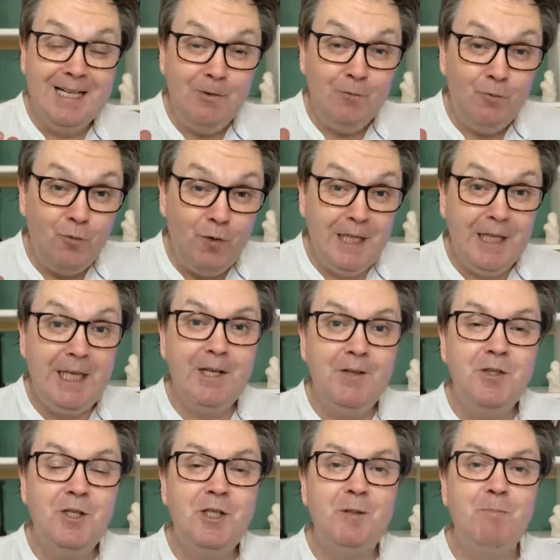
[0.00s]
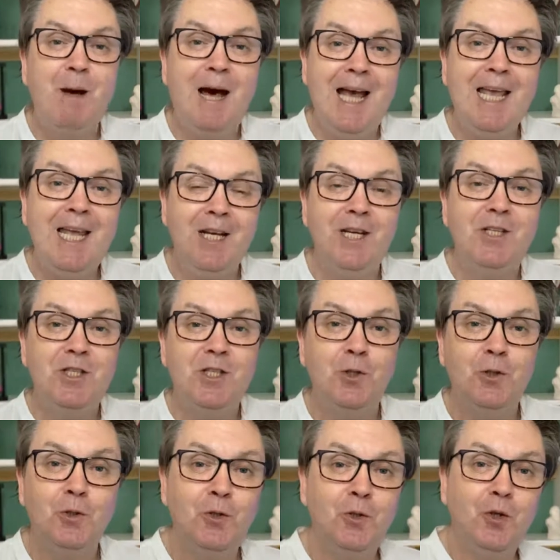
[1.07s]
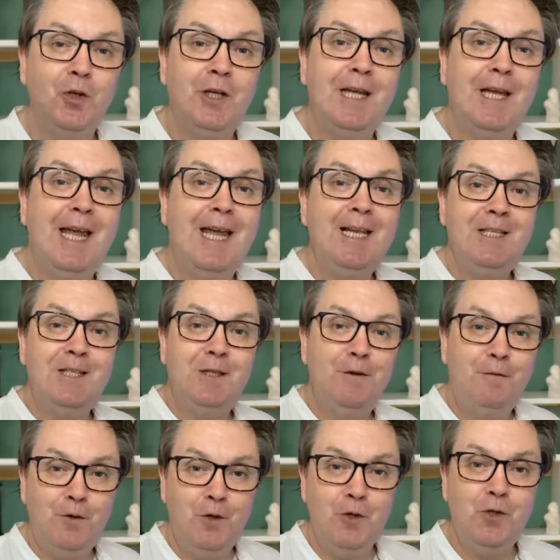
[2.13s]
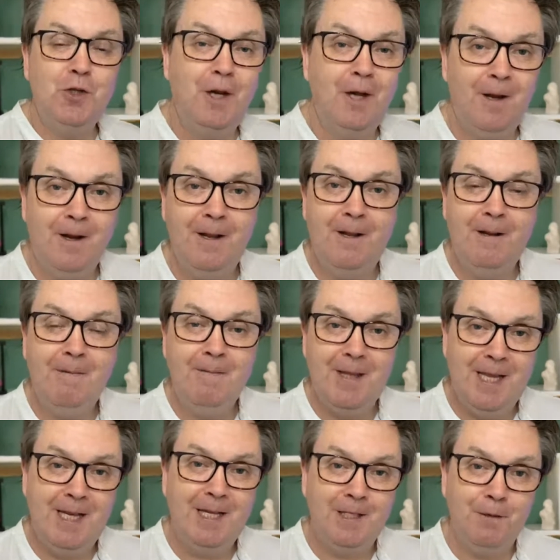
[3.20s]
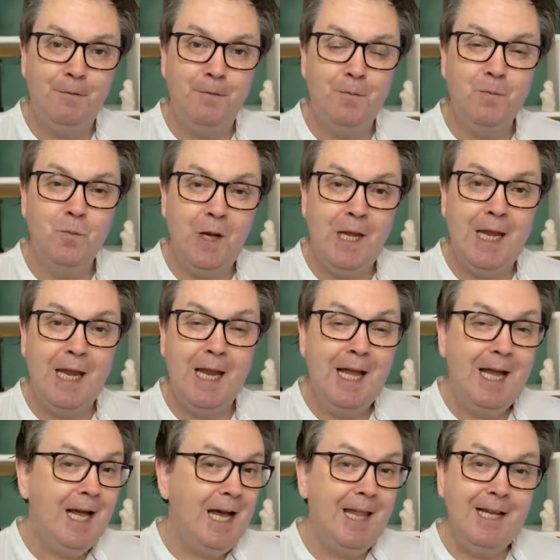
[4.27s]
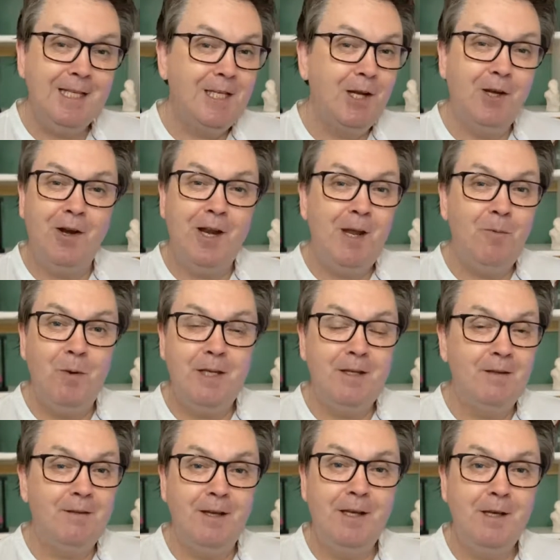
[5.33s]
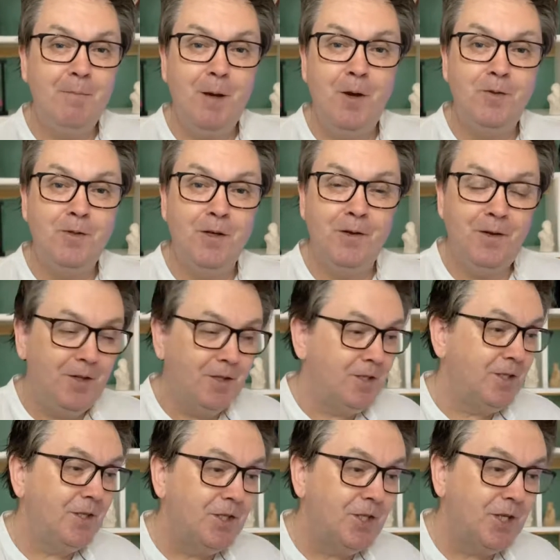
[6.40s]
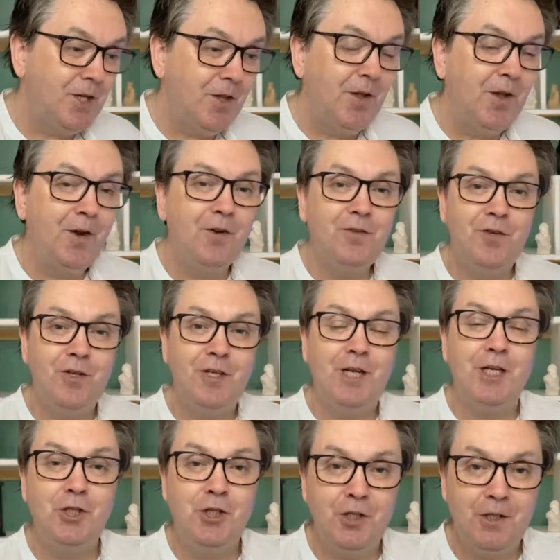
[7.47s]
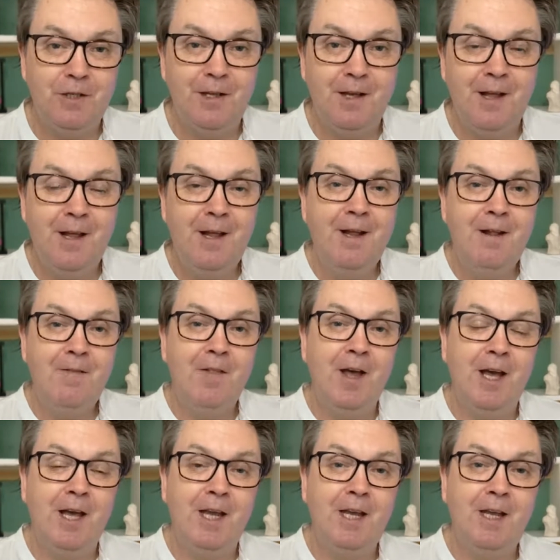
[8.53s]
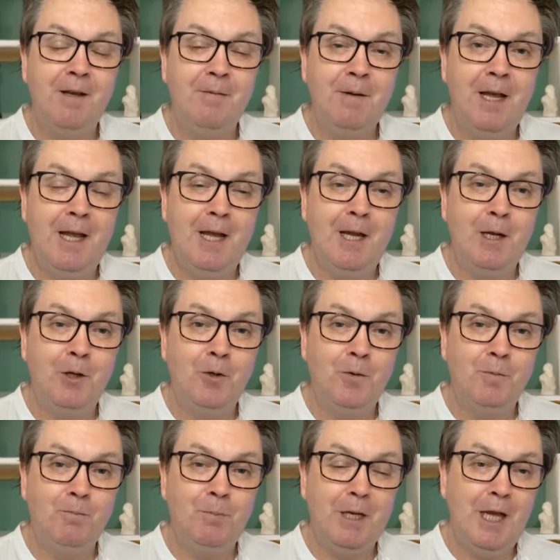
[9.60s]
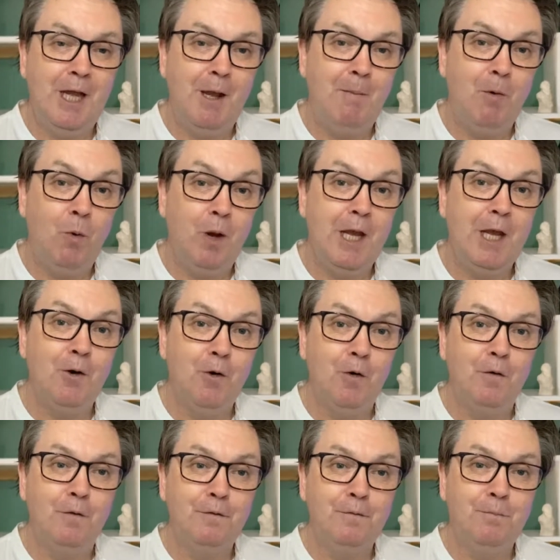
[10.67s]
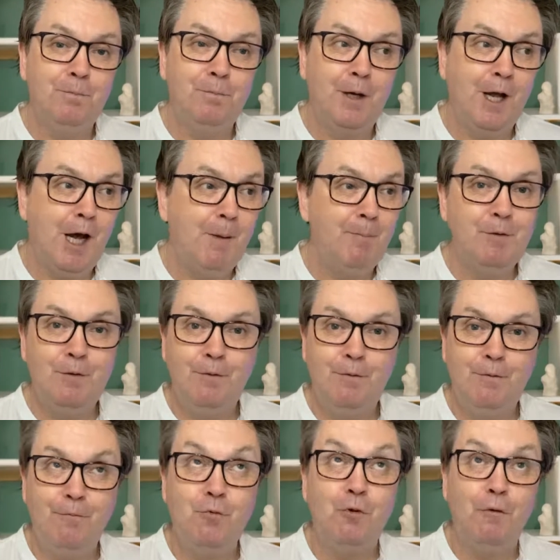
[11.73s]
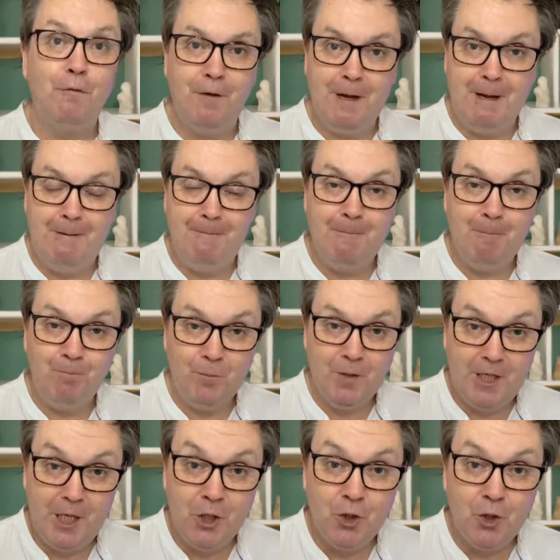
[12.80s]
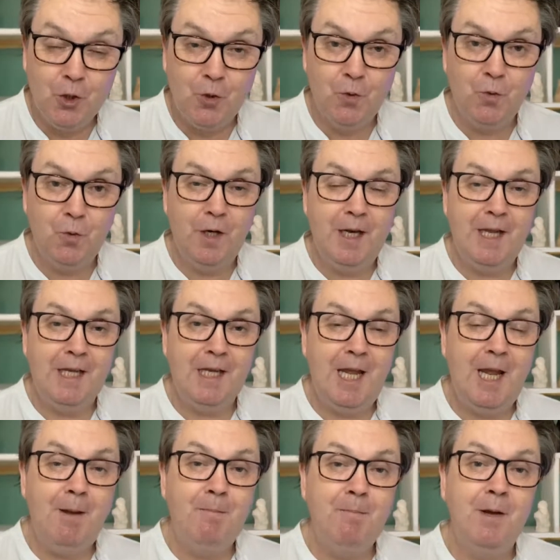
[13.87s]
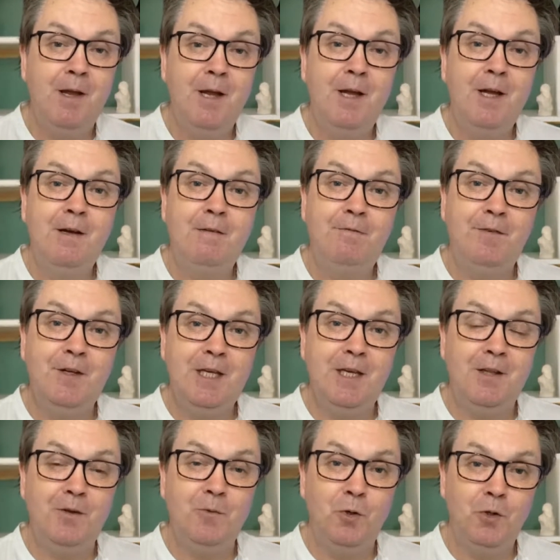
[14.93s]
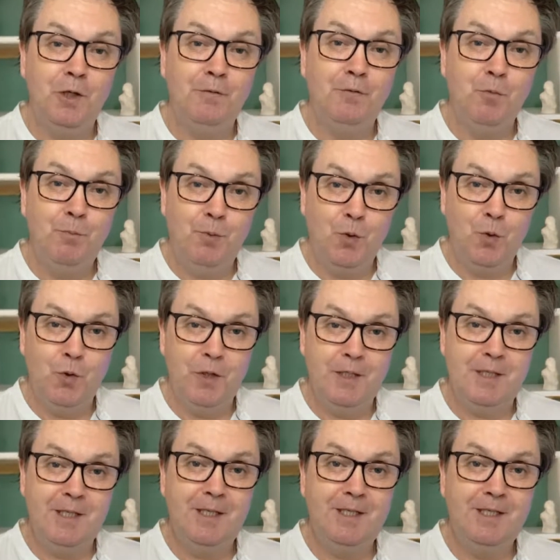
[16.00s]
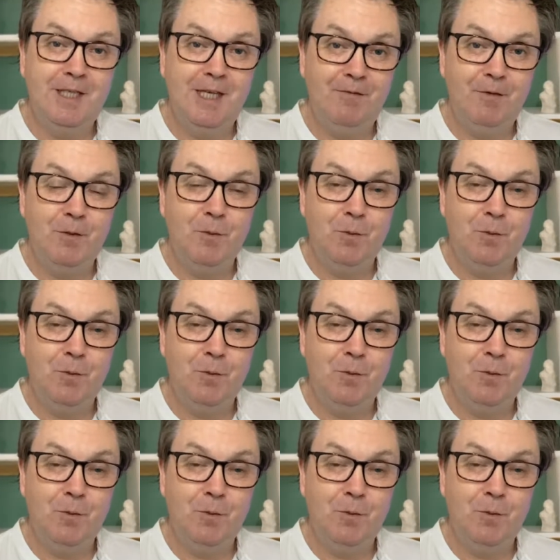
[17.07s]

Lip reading: really inspire us to look into the future in a different way. I think that's a great way to think about it. Now, there's another tradition that I became aware of perhaps 4 or 5 years ago, and it came via the wonderful poet David